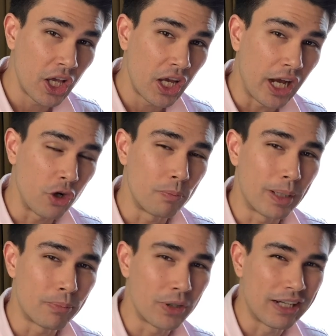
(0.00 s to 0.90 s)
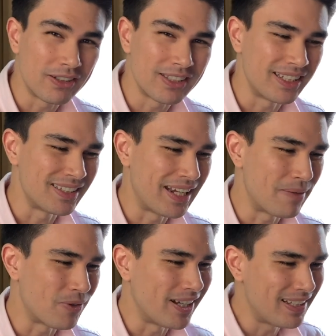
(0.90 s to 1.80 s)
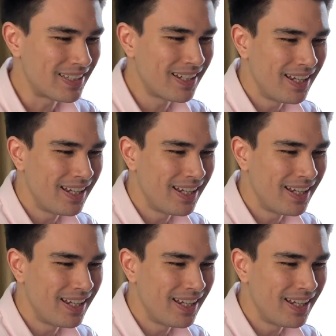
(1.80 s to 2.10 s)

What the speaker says: I hope I'm pronouncing his name right.